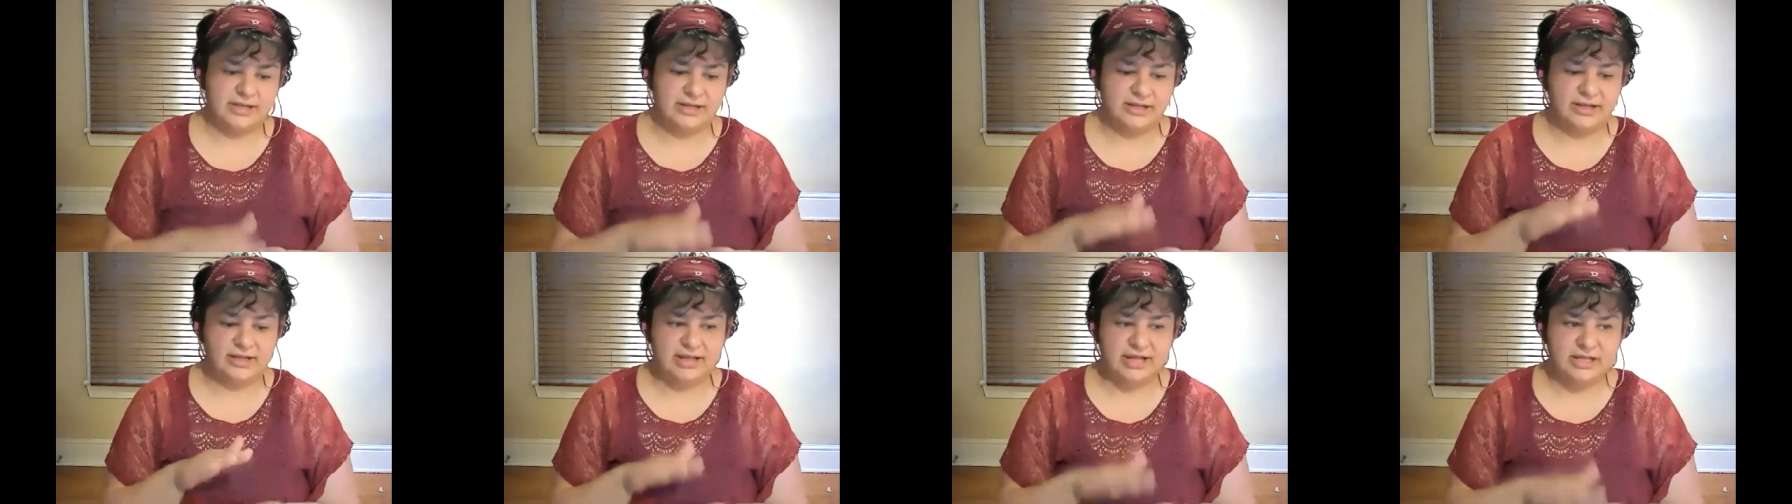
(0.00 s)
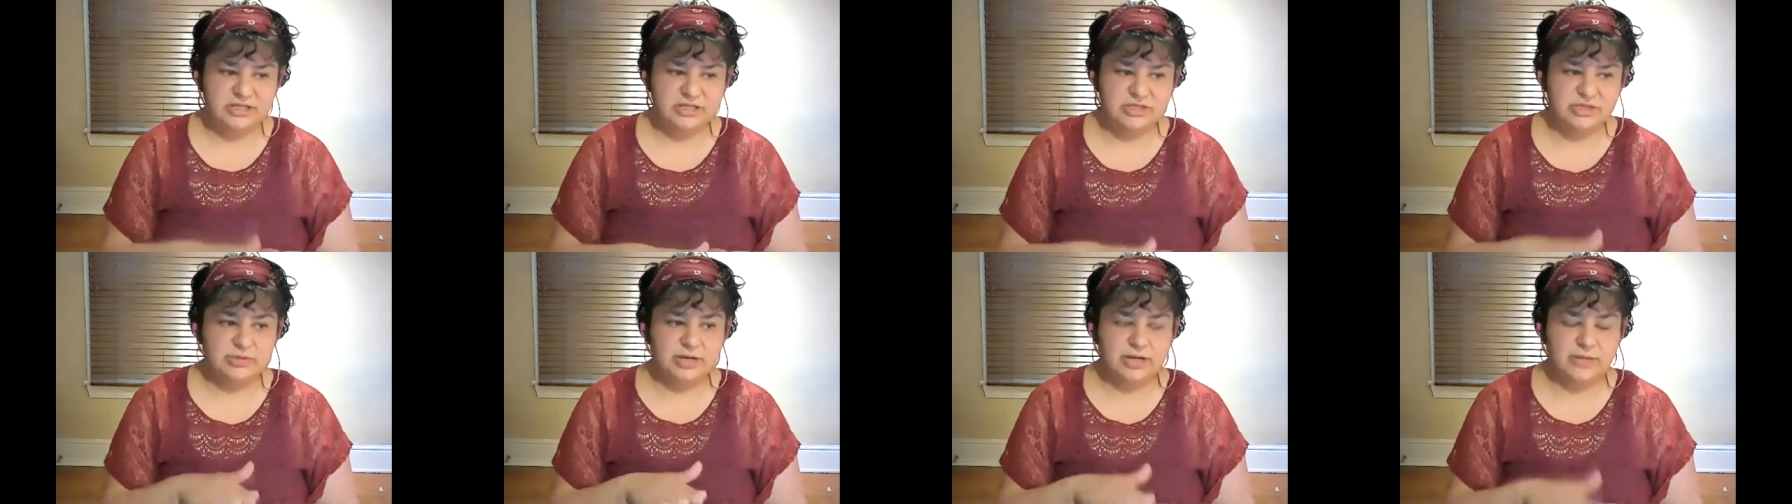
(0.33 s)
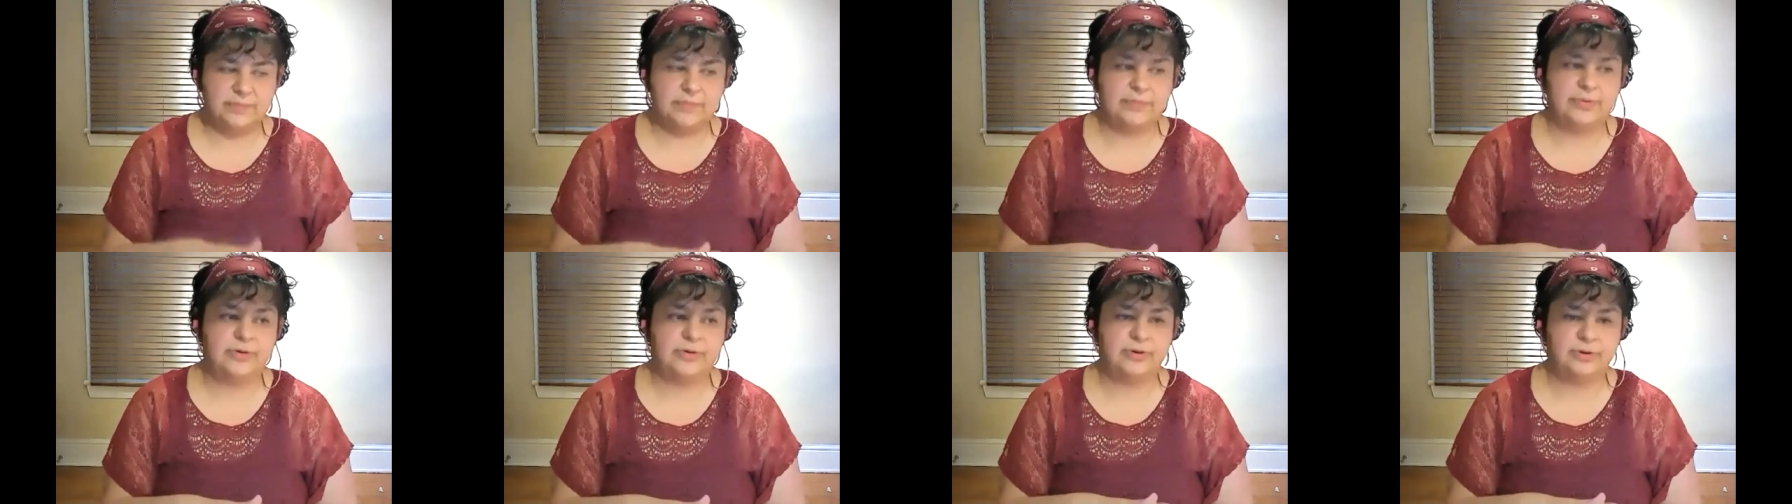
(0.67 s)
it gets to
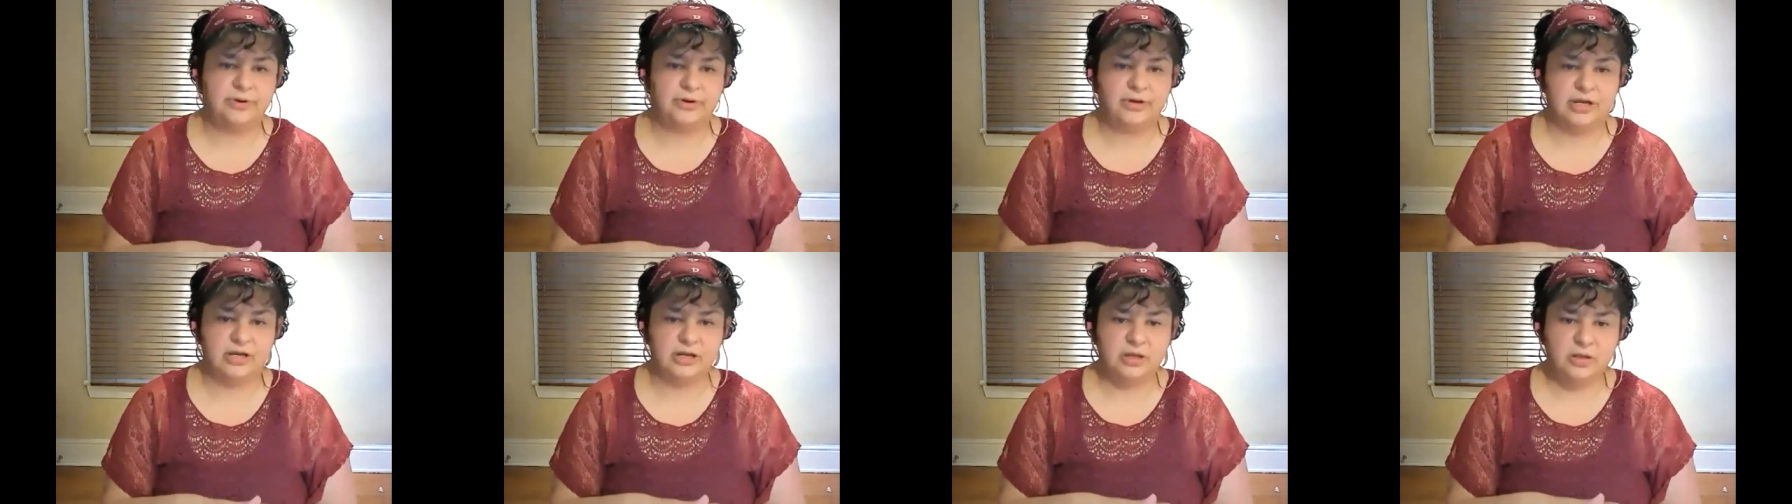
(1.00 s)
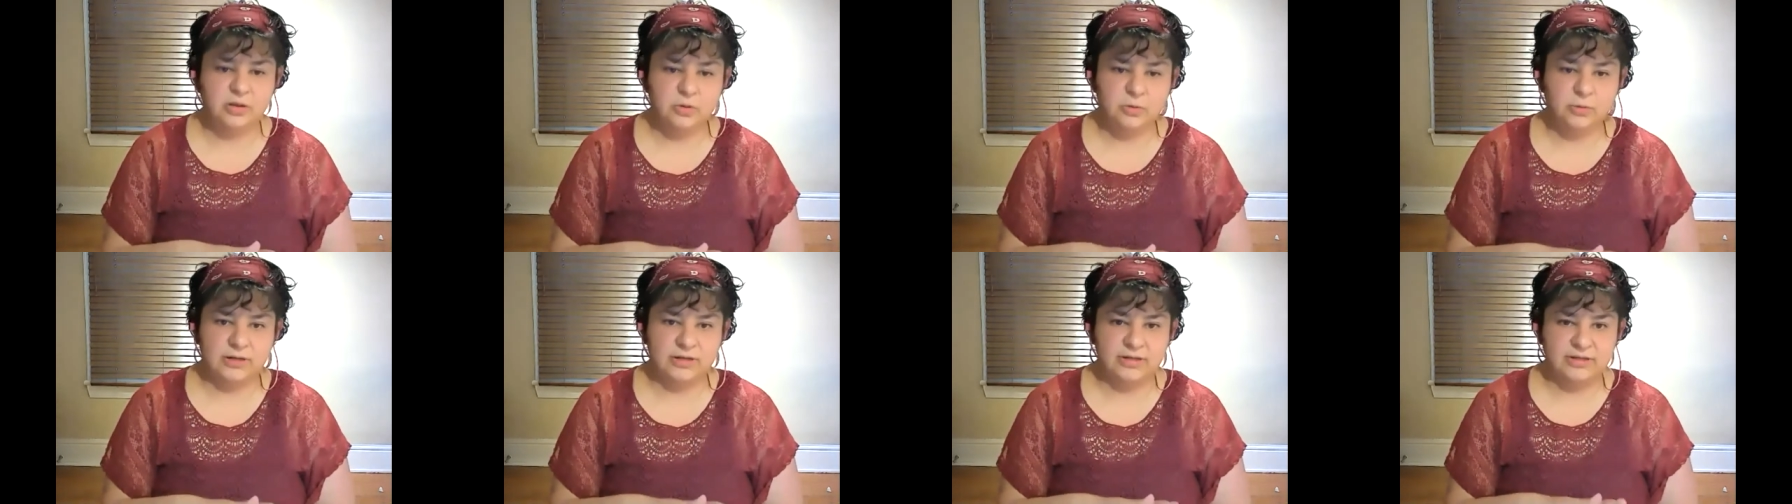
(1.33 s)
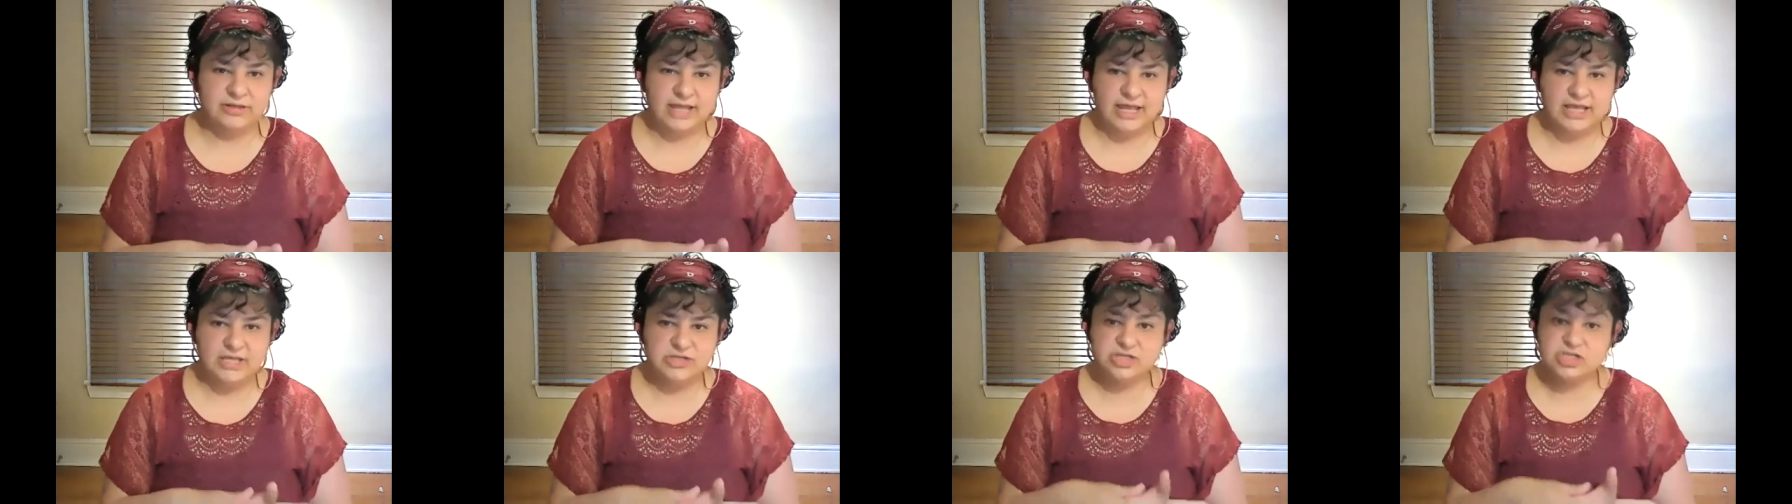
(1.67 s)
a point when
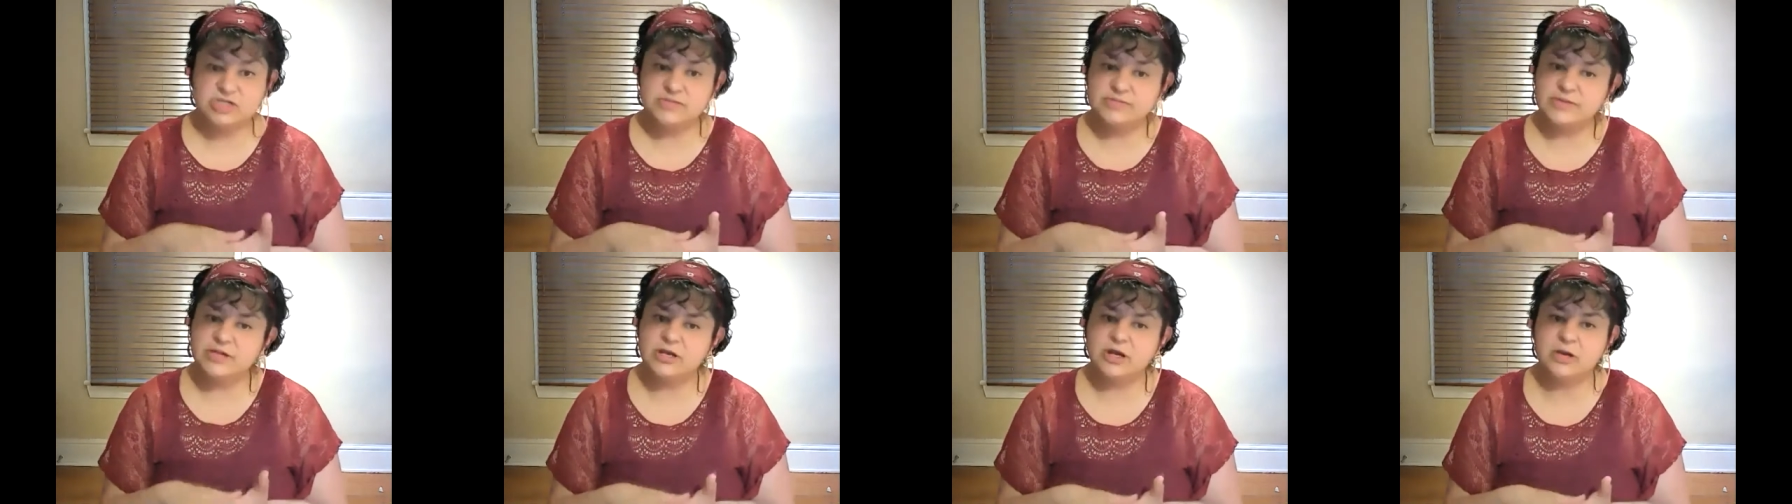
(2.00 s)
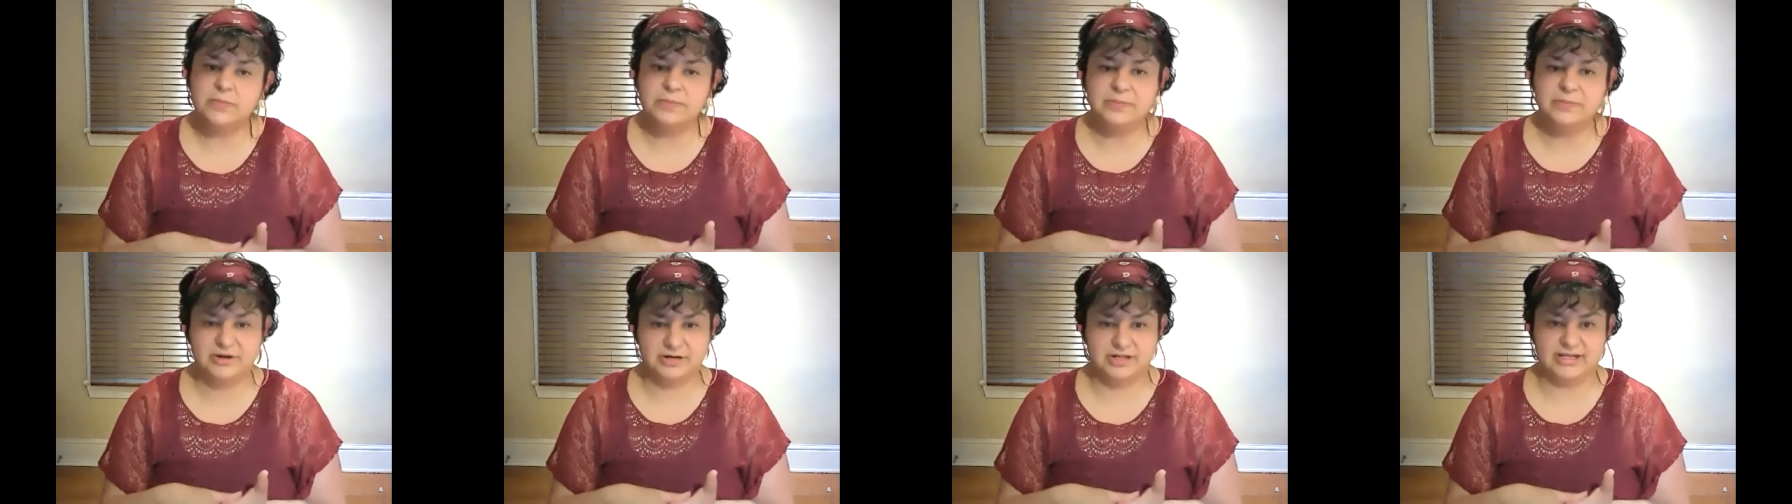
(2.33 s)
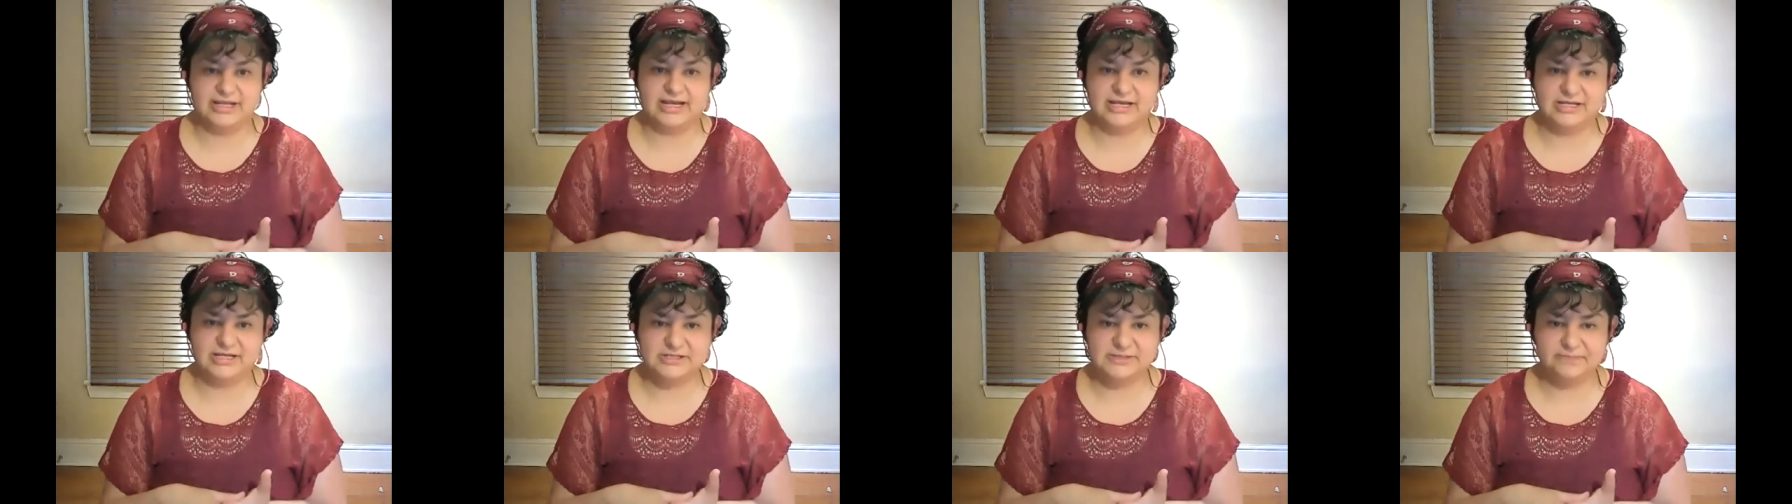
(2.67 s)
they just become
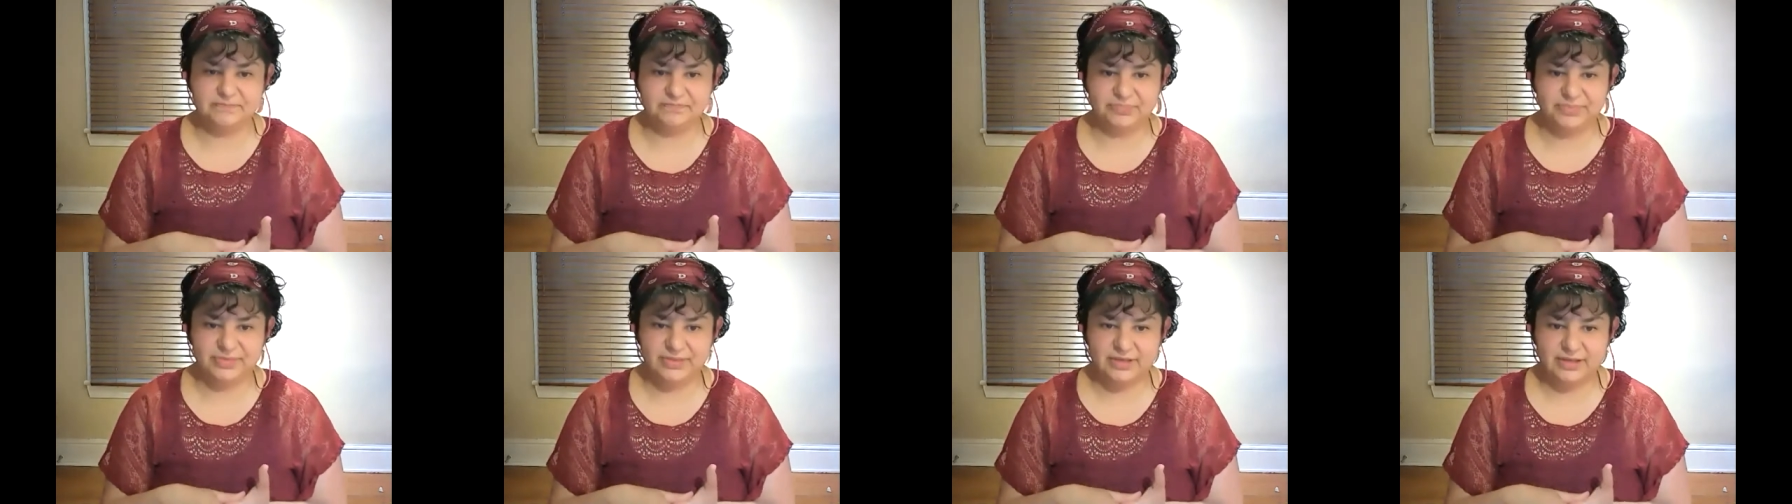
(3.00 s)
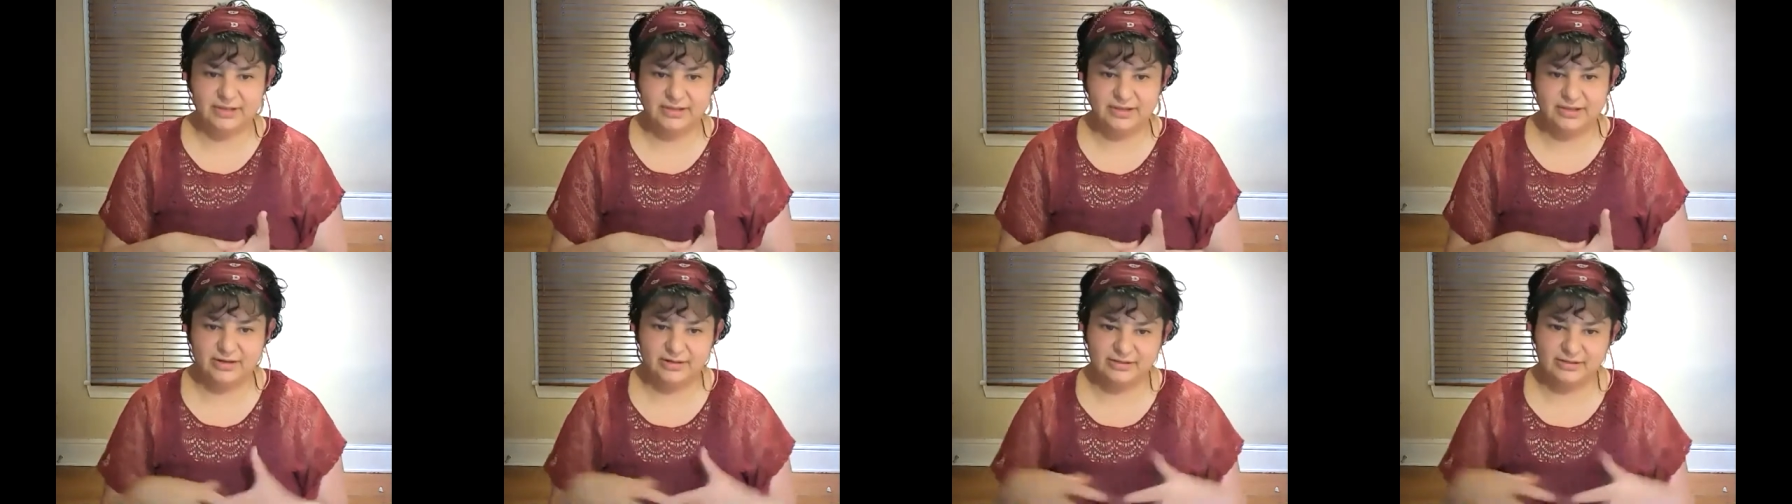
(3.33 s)
paralyzed. Their